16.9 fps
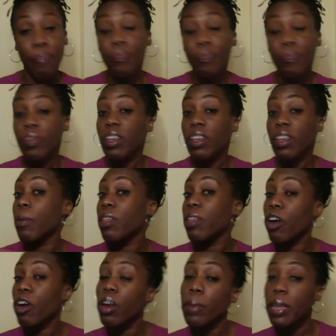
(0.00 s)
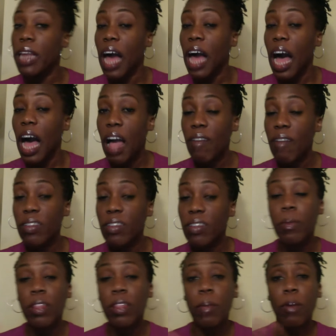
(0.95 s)
Some of them are going to be live. Some of
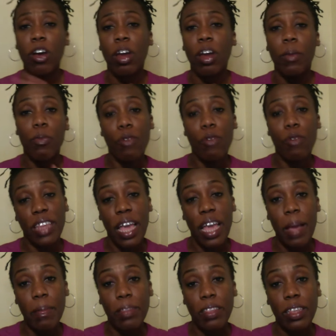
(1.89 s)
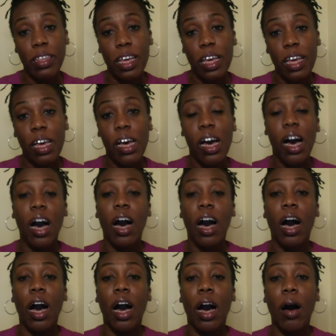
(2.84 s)
them are going to be pre-taped.
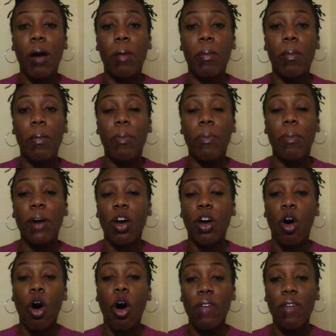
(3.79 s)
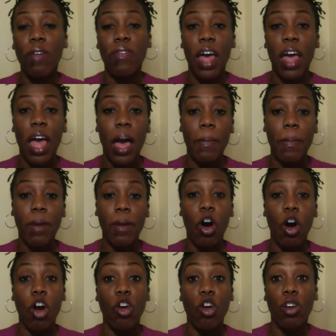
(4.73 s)
But all of them are
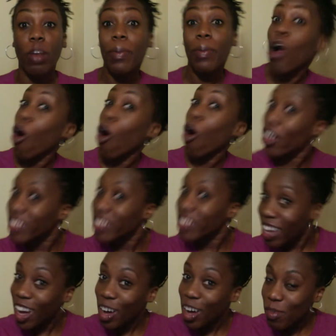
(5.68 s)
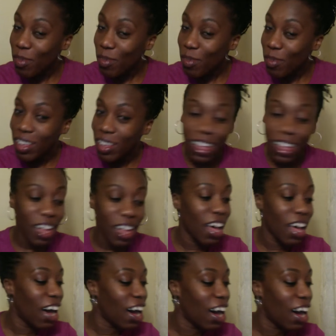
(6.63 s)
going to be awesome.
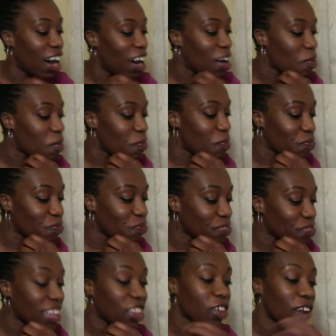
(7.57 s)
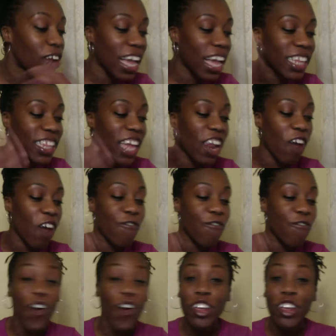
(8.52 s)
And so, like I said, our
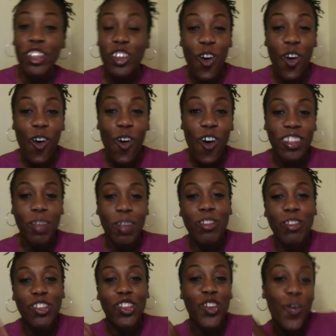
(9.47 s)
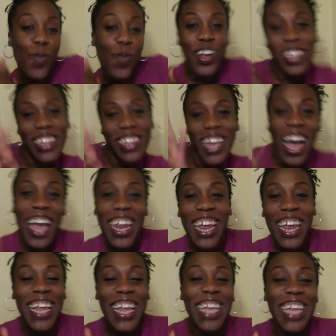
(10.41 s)
first course, I'm super excited,
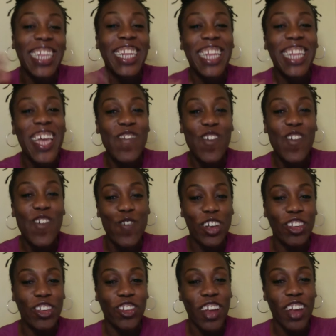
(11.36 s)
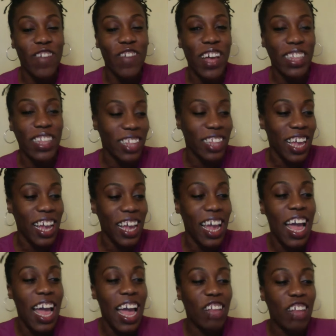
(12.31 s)
is Live Richer Investing.
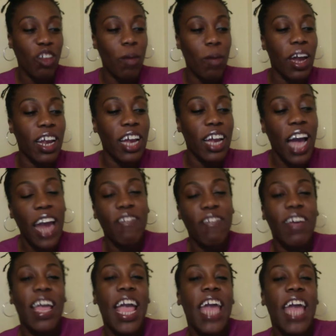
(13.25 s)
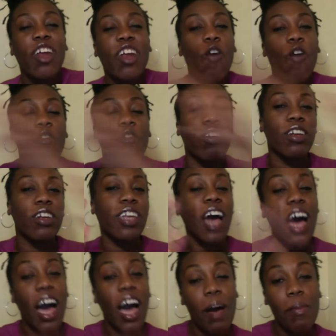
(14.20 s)
So I'm going to kind of hand it over to
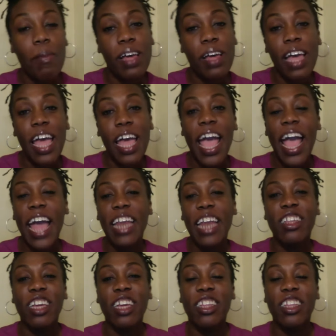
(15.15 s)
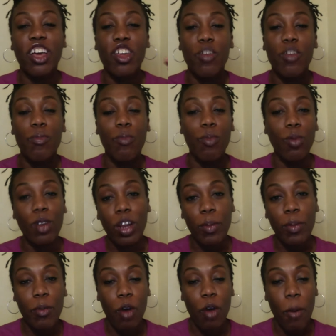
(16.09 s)
Tom, and he's going to tell you a little bit
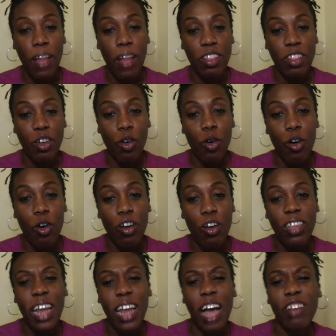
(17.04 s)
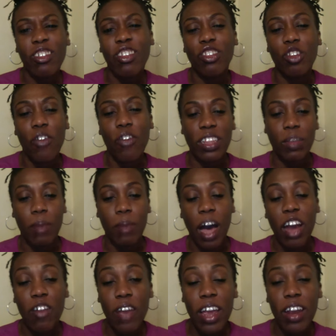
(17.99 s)
more about the course, and I'll just serve as a
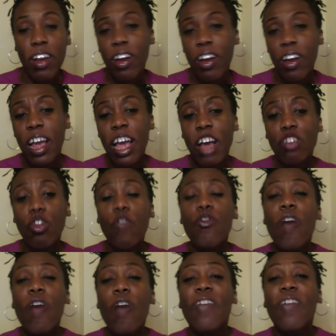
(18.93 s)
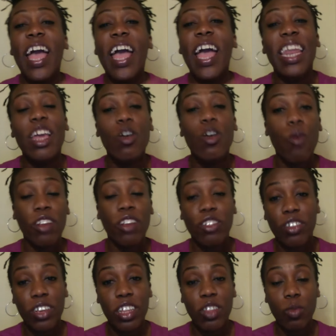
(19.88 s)
moderator. So if you have any
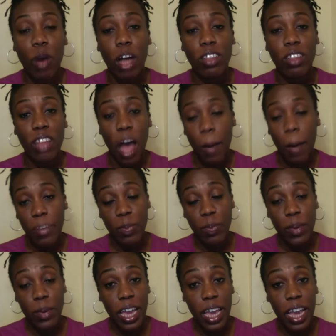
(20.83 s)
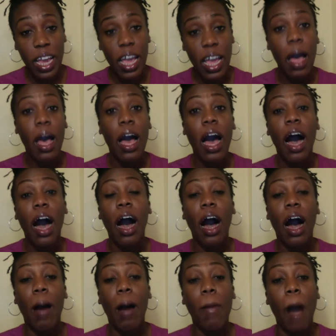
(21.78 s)
questions while Tom is speaking,
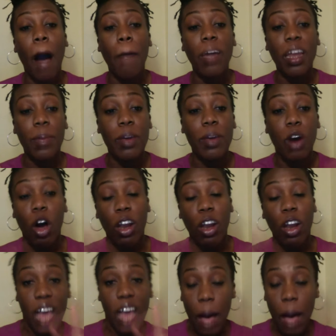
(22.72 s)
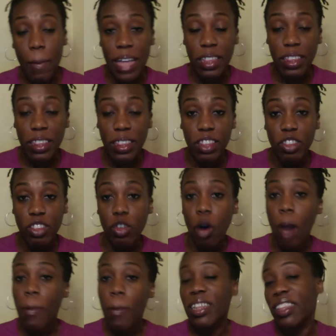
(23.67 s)
I'm going to be all in the comments, so I
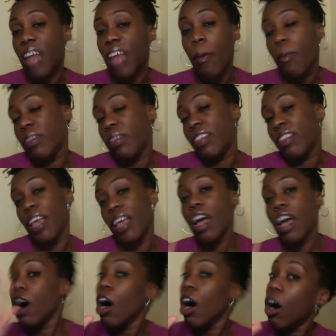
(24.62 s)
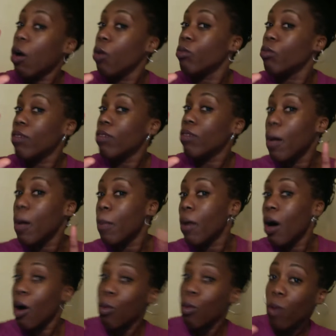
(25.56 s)
might stop him and say, hold up,
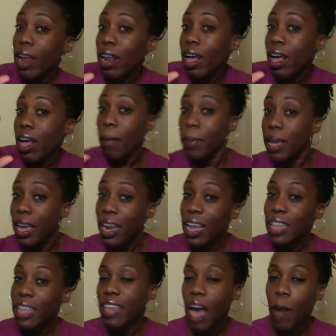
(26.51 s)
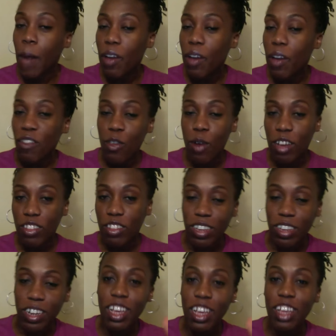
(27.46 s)
wait a minute, Tom, we have a
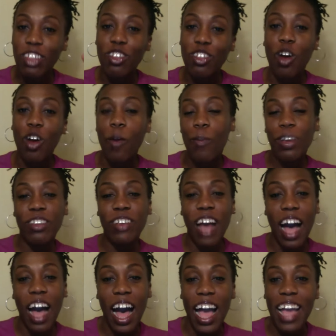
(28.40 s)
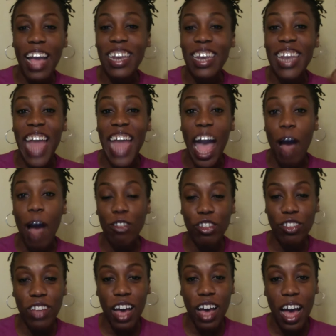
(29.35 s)
question. So don't be shy. Now is
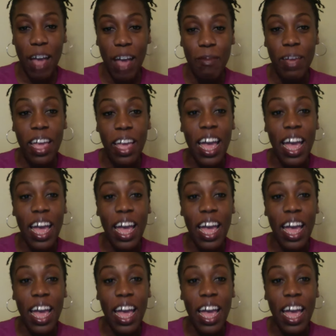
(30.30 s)
your time.